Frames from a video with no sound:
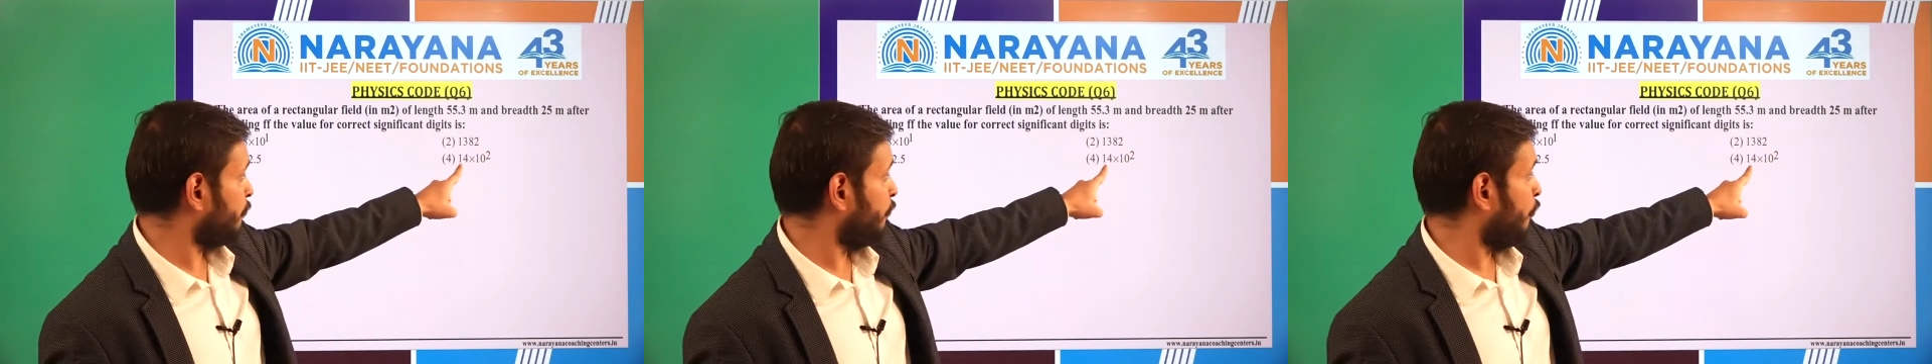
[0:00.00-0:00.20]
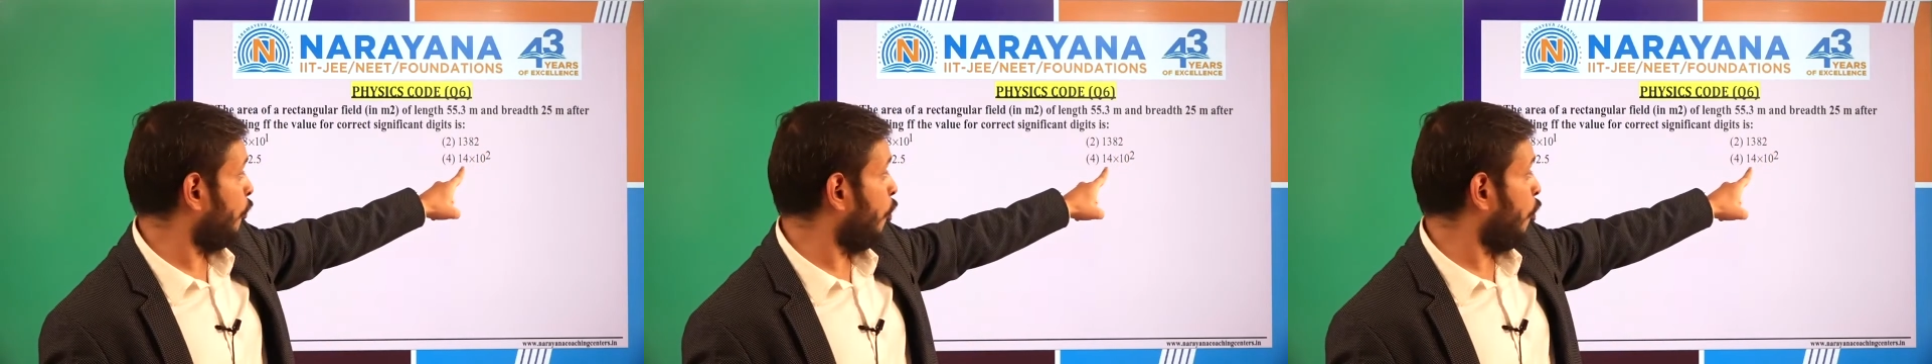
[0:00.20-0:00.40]

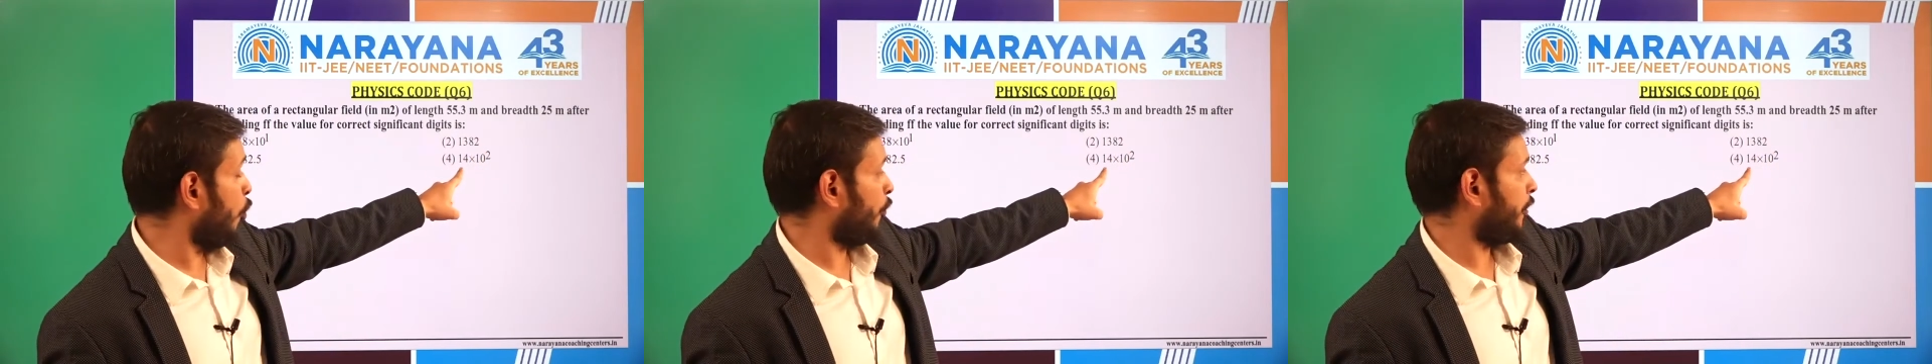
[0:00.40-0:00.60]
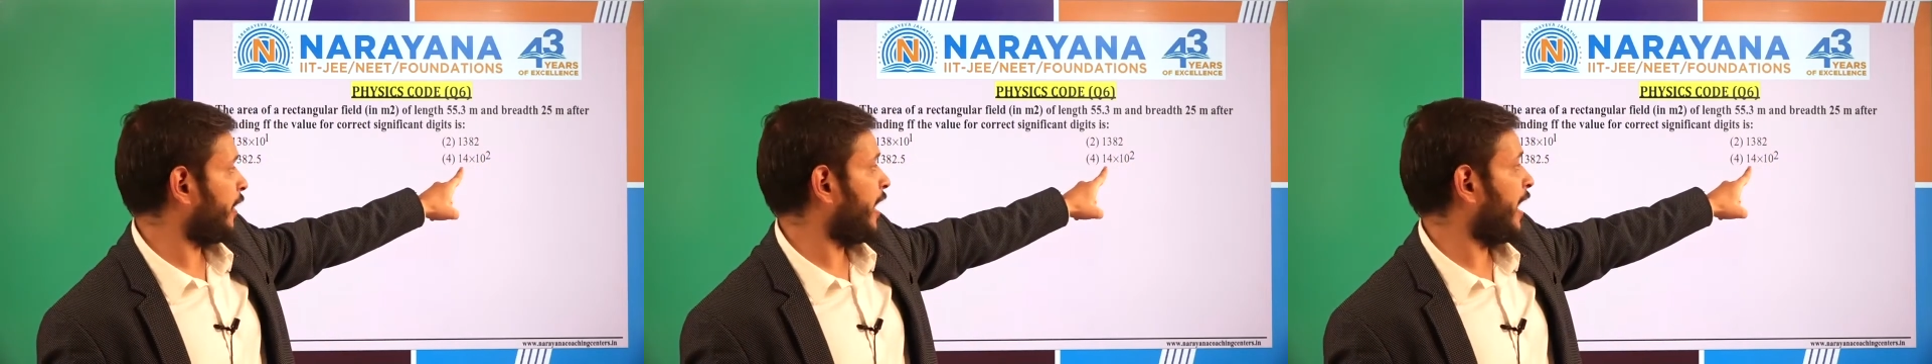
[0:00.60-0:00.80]

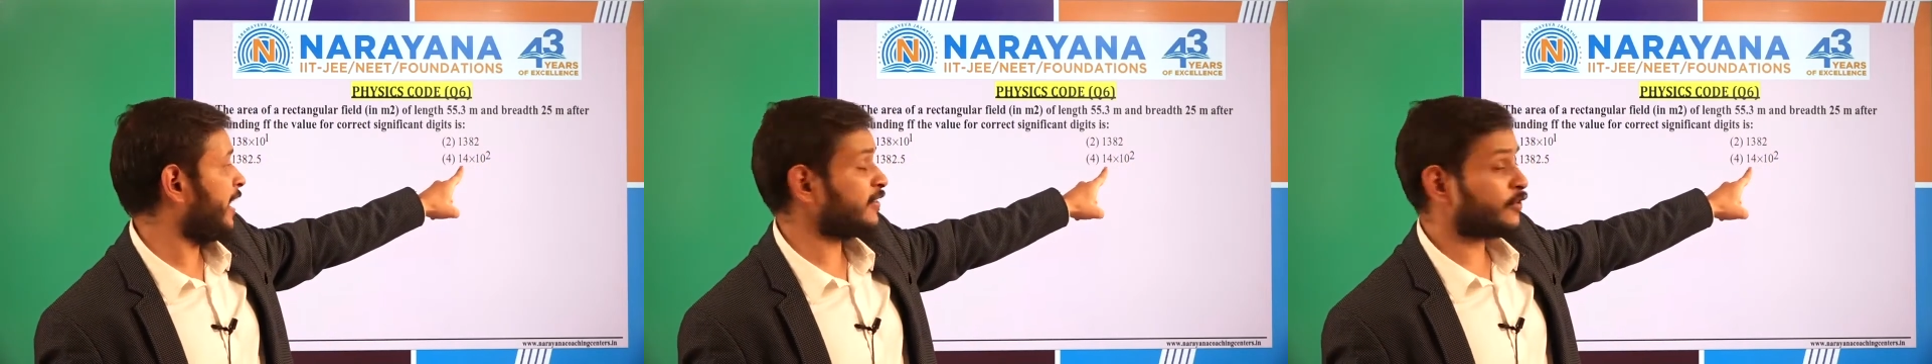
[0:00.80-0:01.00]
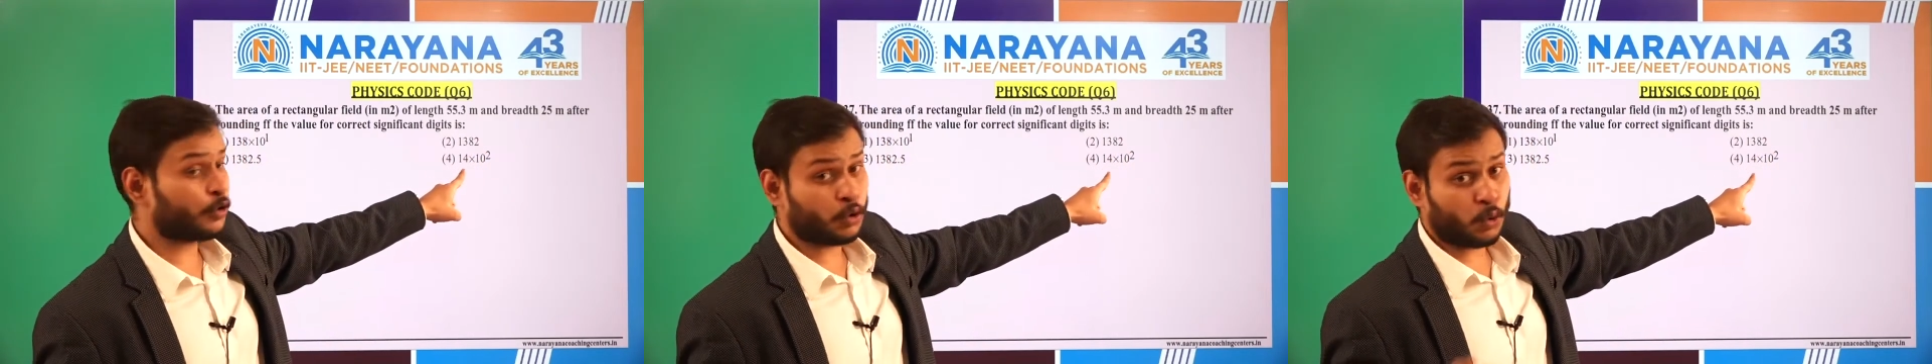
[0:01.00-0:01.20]
4
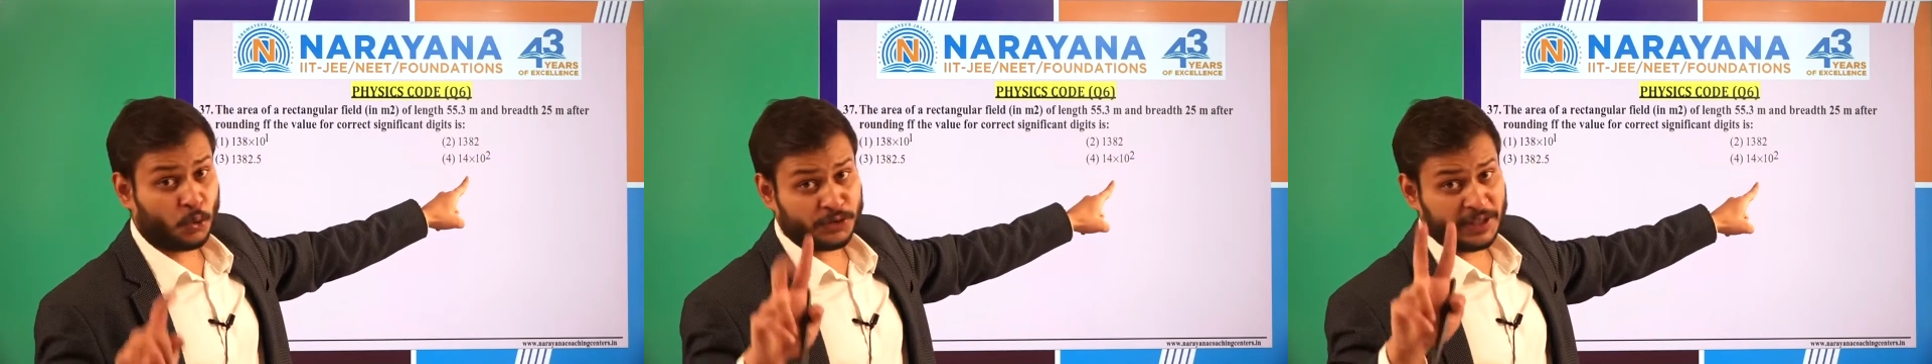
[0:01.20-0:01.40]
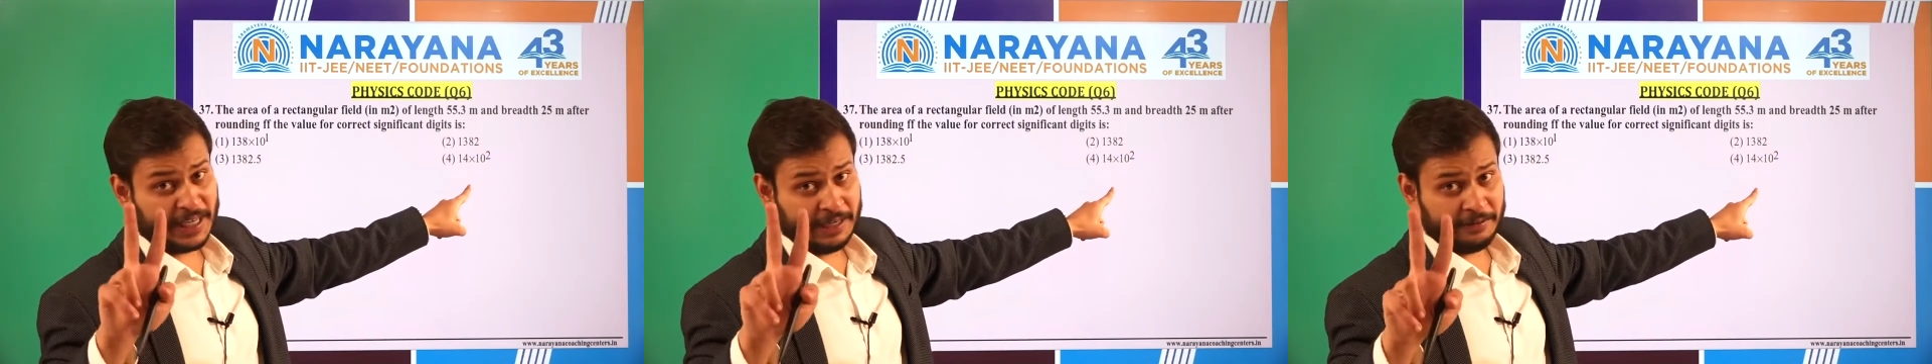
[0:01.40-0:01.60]
has
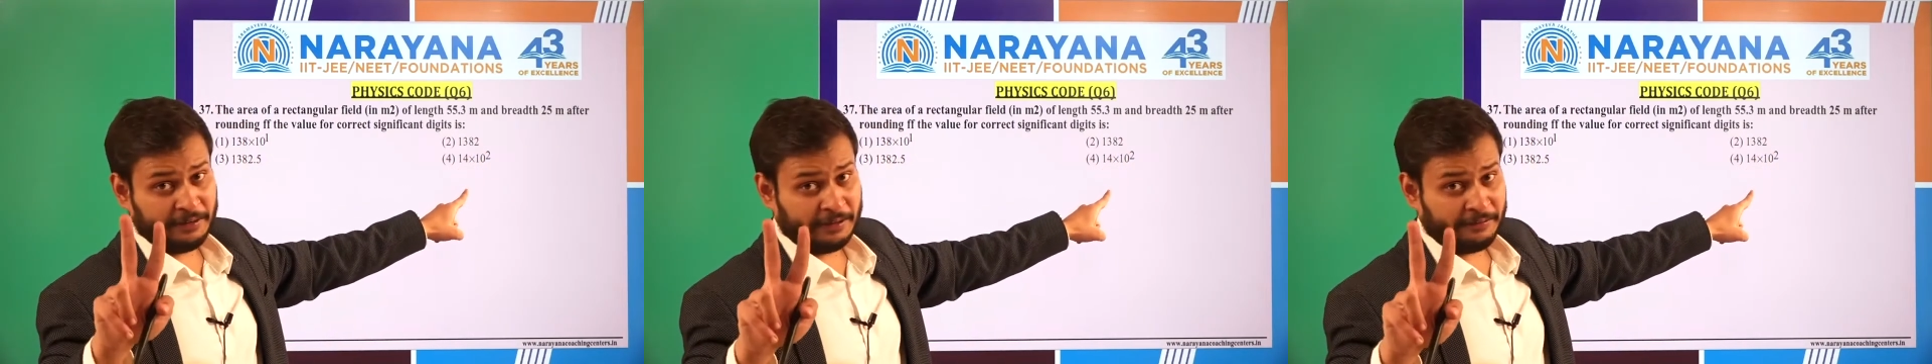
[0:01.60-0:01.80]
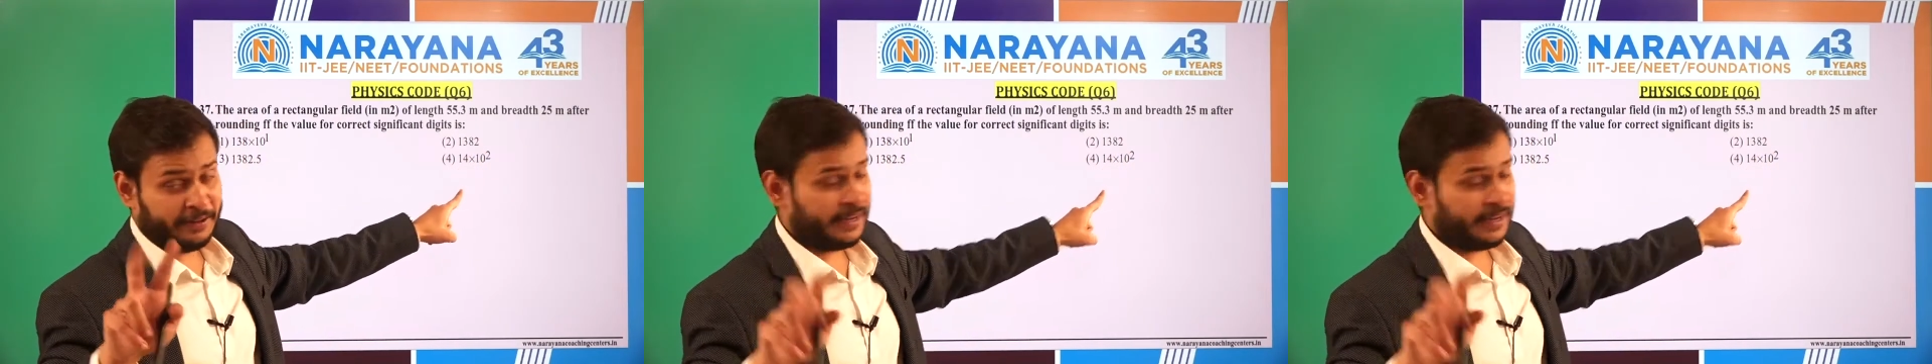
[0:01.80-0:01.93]
2 significant